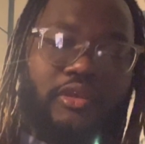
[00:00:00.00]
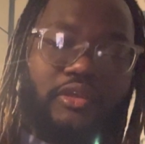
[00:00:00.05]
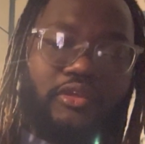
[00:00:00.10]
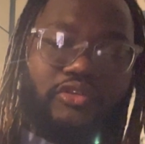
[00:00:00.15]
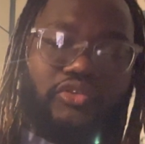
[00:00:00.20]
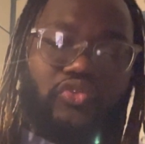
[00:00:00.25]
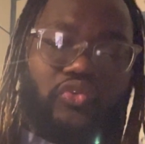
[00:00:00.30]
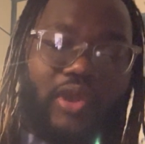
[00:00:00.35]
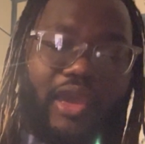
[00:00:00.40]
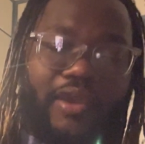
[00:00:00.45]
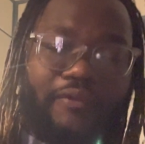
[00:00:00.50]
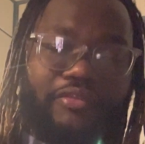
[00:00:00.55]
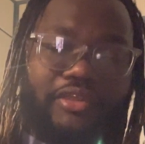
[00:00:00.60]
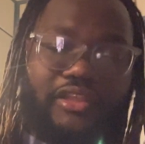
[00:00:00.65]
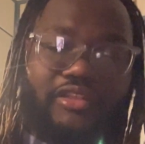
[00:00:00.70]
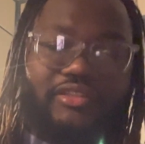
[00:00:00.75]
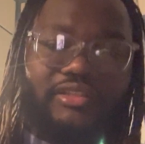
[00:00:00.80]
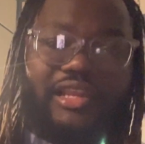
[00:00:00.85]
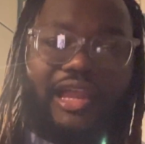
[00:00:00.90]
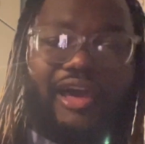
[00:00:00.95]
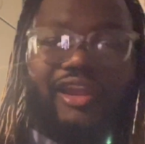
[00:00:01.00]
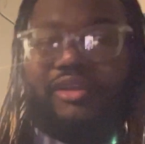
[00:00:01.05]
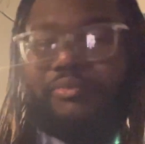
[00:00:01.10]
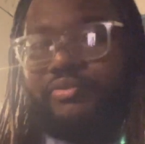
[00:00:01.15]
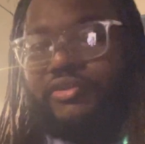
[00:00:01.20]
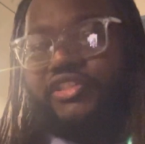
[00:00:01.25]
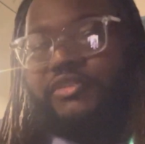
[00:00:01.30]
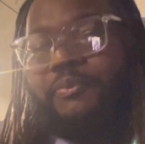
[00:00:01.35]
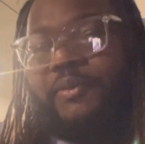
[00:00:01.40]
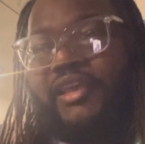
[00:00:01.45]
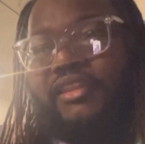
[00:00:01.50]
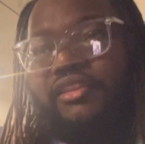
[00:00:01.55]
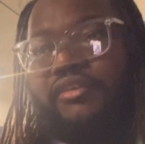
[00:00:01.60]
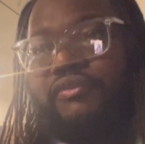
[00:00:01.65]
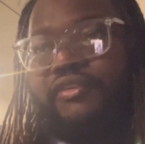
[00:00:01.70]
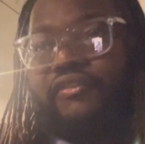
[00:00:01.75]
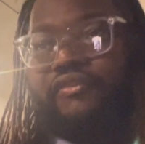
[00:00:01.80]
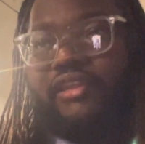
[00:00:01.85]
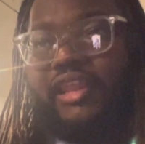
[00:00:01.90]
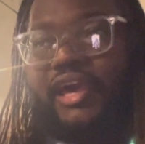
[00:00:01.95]
you have this clouded
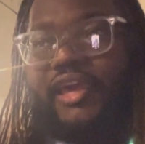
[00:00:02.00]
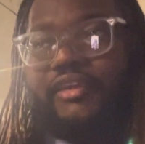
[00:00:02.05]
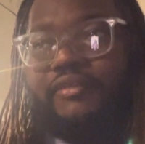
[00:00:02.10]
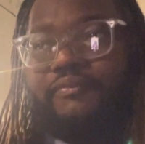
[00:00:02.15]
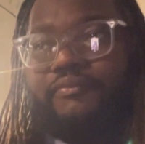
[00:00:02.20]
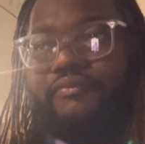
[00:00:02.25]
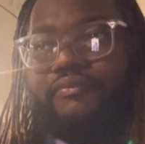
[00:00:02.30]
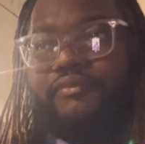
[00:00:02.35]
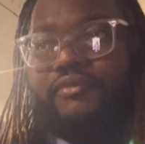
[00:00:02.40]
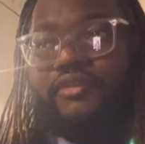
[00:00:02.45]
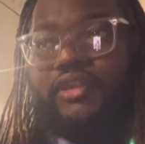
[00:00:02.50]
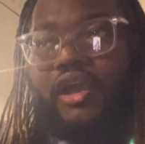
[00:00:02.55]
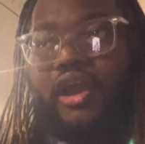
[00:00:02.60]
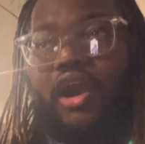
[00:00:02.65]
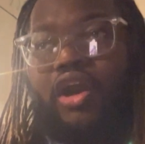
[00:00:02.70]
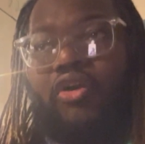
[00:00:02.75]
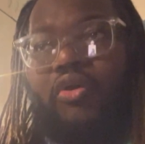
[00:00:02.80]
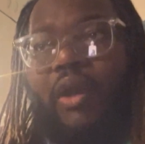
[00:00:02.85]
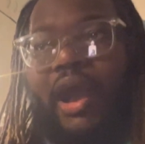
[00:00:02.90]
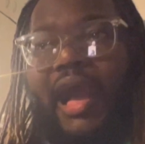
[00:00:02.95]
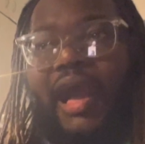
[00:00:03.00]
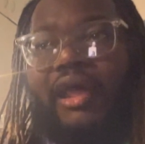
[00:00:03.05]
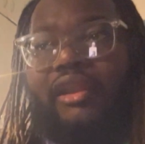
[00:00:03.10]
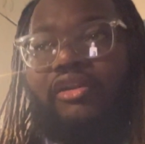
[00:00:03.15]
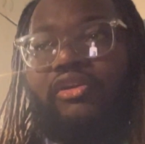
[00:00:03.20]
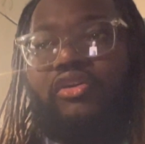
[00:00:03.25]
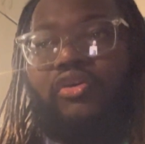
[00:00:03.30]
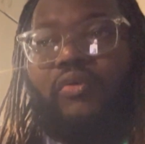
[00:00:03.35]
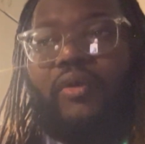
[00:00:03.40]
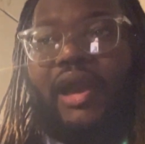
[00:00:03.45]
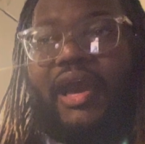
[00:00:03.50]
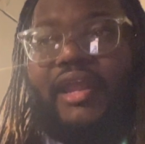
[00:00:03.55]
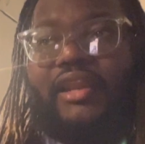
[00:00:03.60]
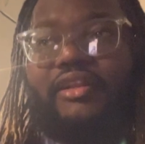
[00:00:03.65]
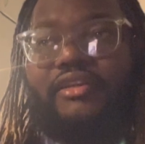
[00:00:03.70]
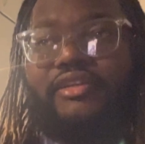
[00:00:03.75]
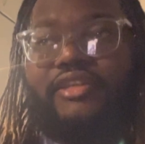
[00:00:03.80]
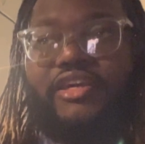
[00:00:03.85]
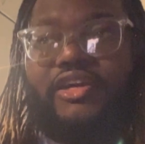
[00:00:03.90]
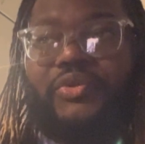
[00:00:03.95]
perspective of like, oh, I don't know how
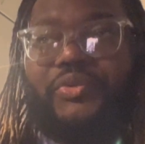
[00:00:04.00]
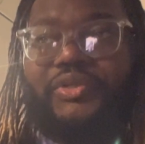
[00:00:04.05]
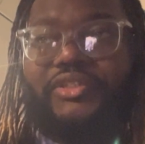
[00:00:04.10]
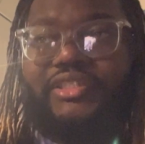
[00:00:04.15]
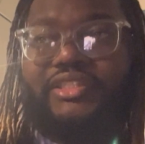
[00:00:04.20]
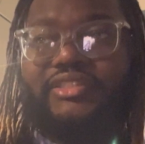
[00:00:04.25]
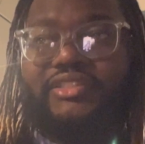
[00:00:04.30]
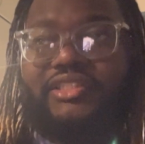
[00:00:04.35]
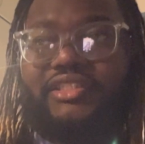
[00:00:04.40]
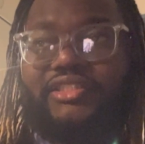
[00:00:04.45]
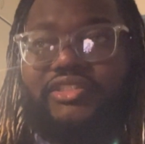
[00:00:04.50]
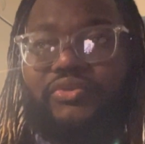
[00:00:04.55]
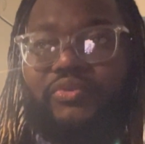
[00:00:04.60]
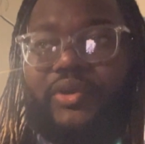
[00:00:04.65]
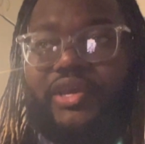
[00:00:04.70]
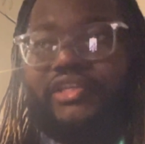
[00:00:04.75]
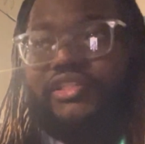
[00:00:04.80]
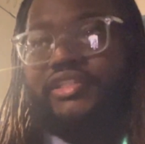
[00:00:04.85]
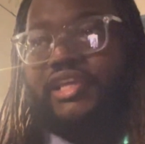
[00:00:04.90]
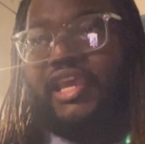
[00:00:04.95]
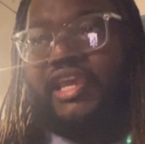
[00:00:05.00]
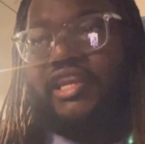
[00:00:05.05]
to deal with this situation.